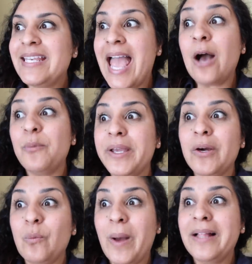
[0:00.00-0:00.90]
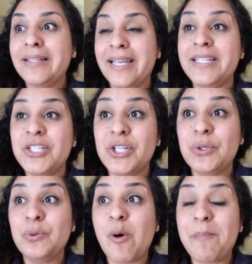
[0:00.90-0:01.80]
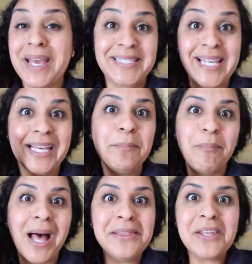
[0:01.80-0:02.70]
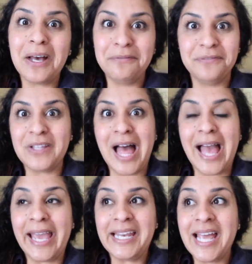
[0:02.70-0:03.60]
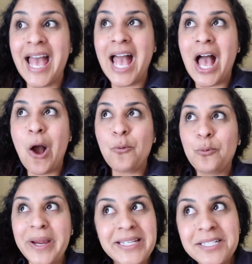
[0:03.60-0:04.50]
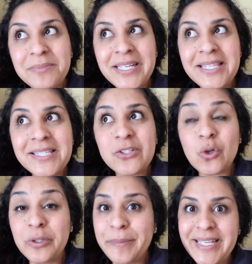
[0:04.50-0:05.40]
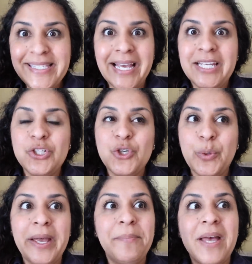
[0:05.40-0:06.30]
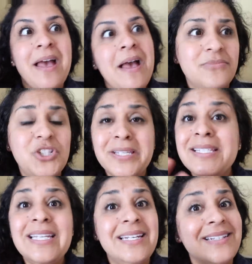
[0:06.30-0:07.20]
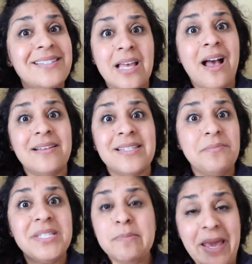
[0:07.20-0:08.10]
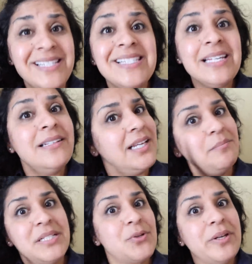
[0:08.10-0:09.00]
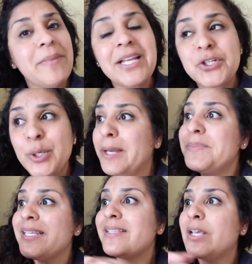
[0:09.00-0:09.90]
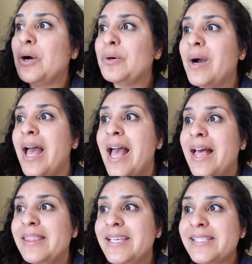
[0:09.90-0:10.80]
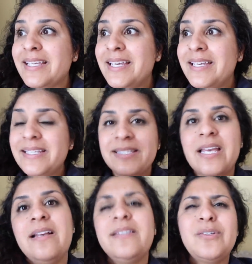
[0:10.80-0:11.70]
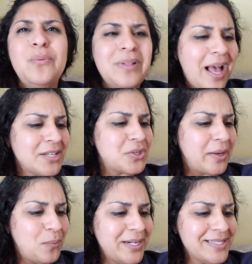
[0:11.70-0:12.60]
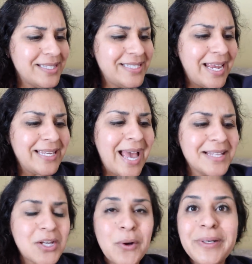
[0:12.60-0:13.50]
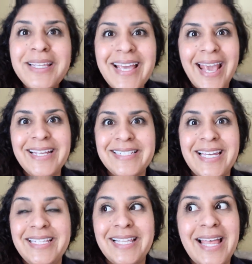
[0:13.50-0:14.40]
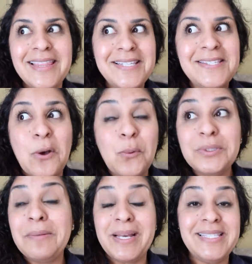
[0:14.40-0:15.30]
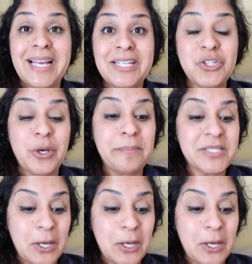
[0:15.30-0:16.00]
Now we are well into my second month of flying. Randomly, this is only my second trip. Just needed some spacing in between my trips. So this is, so gosh, like what is the date? Yeah, it's already the eighteenth and this is only my second trip.